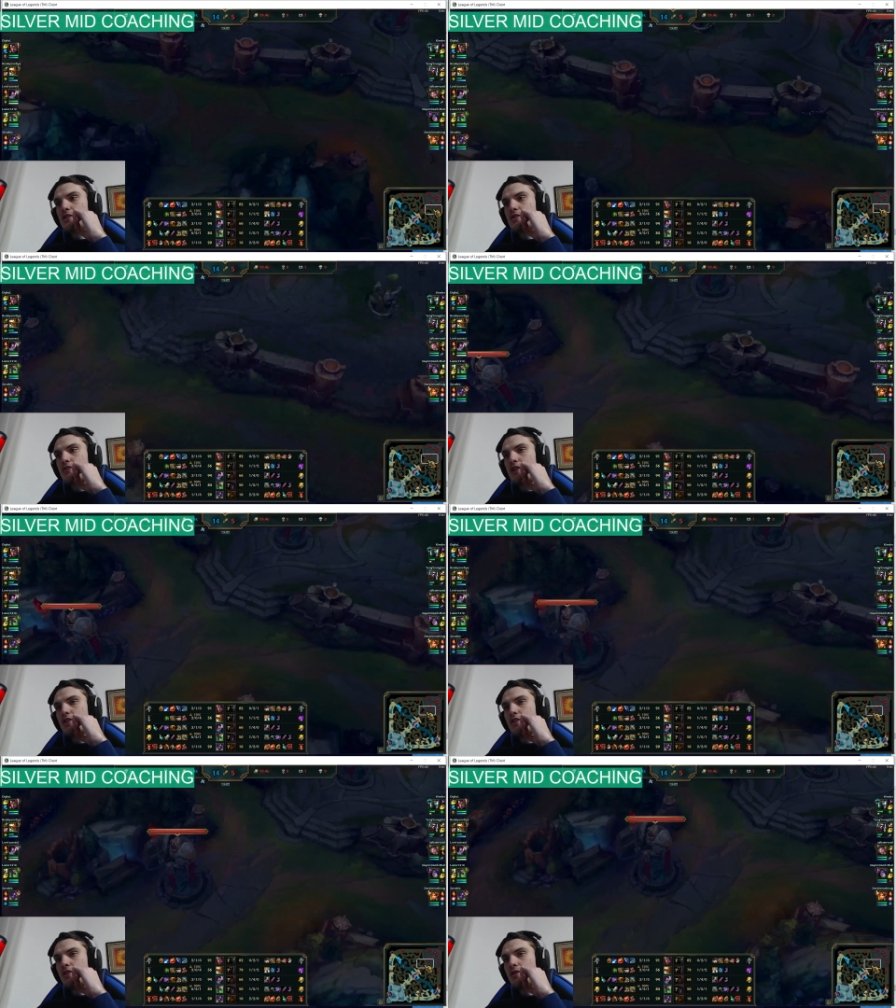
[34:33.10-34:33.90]
is right
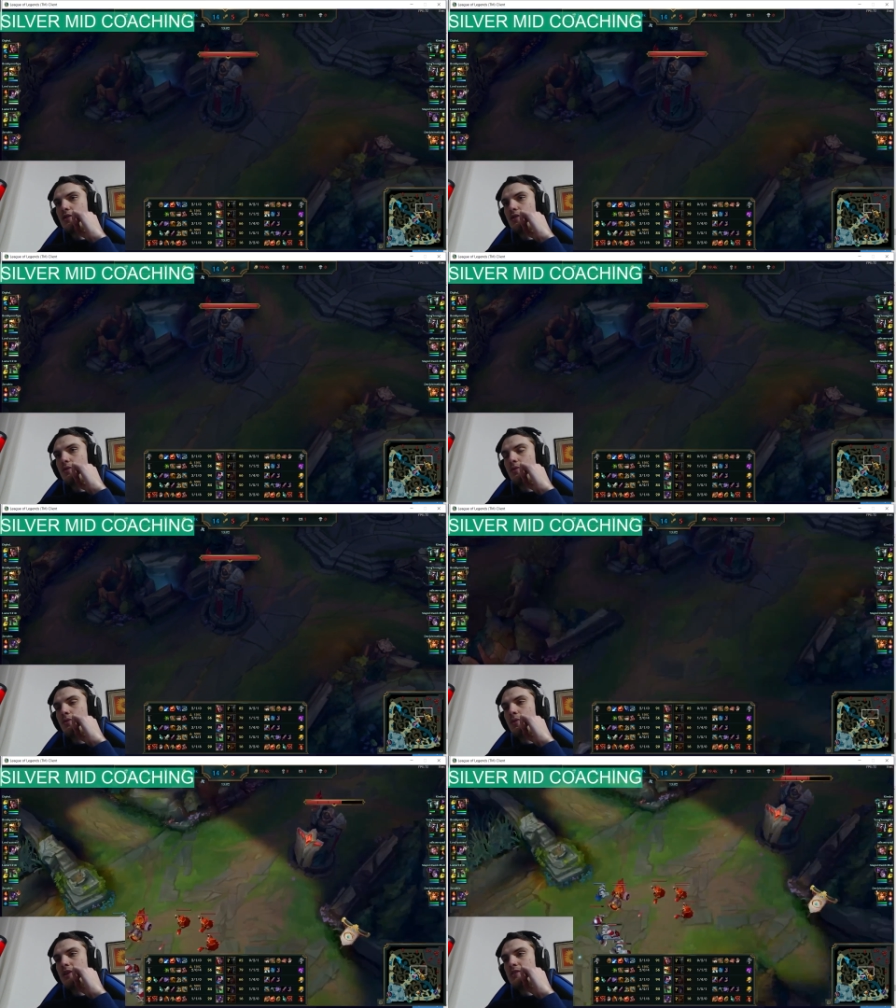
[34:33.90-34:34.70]
here,
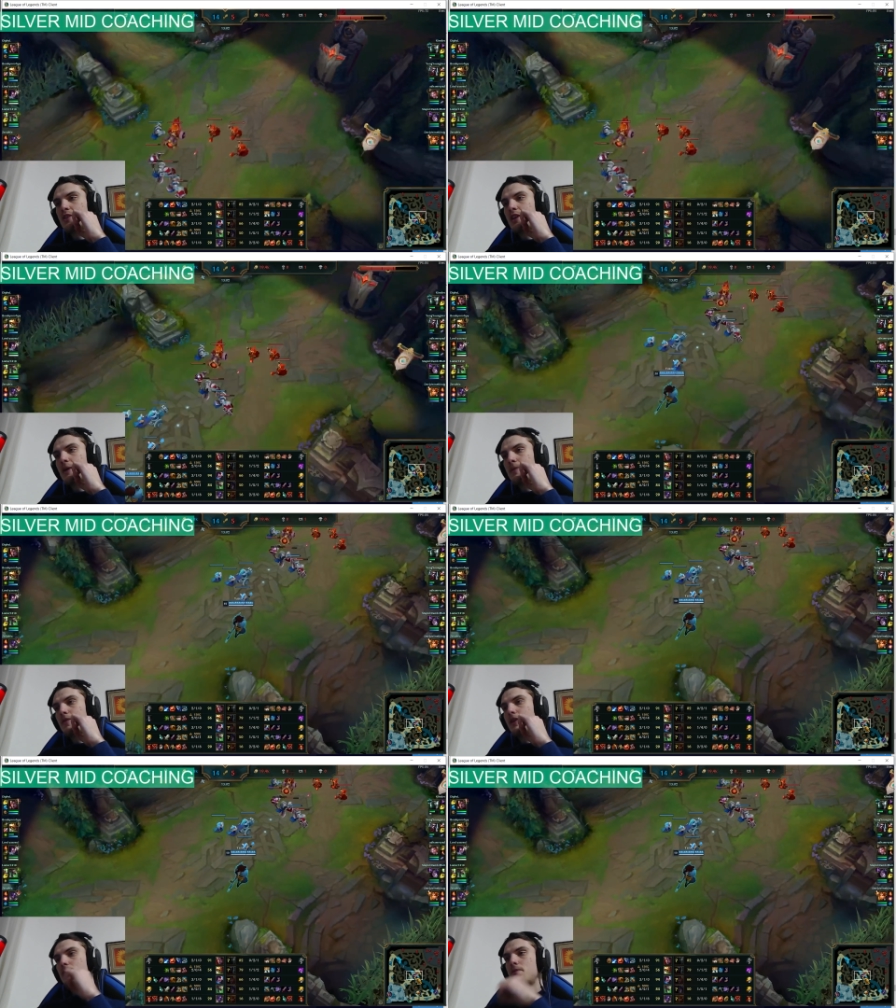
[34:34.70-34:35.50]
what is gonna happen
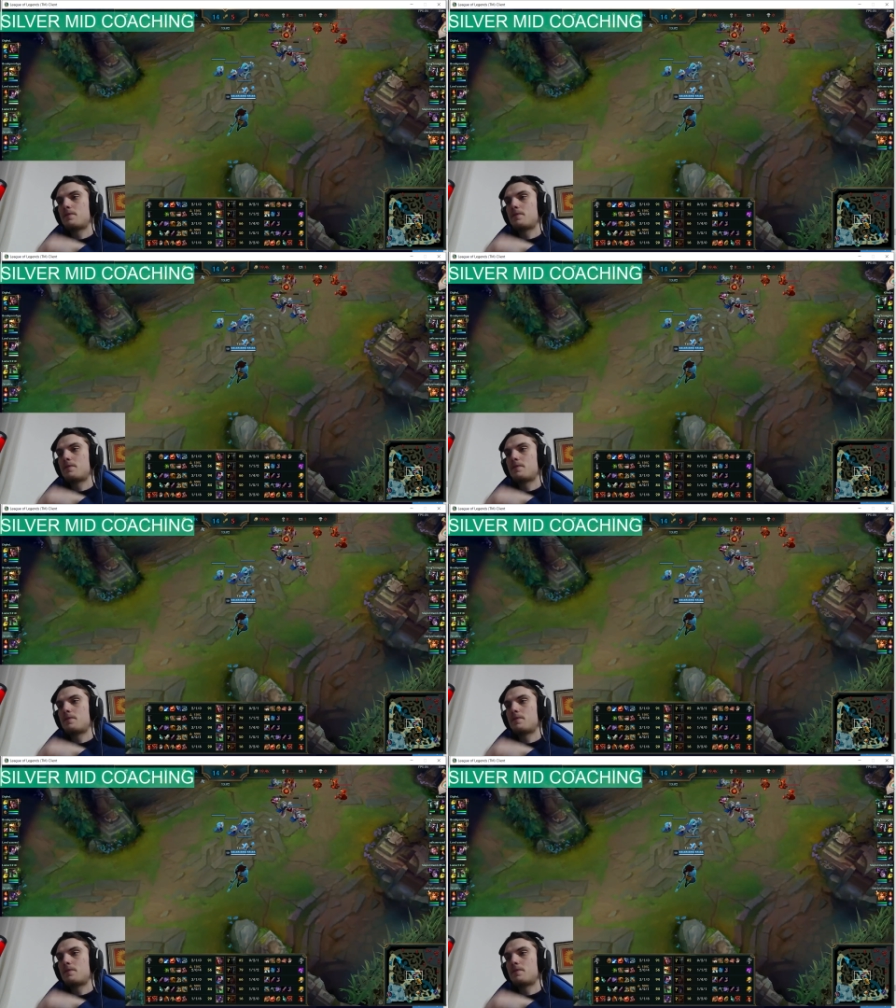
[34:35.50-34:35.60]
right now?